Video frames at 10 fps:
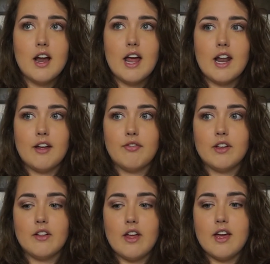And I
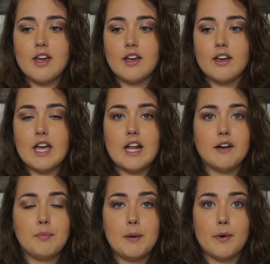feel like,
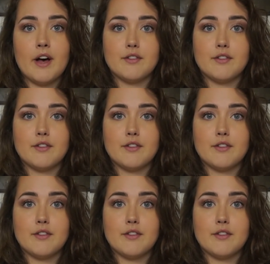and people have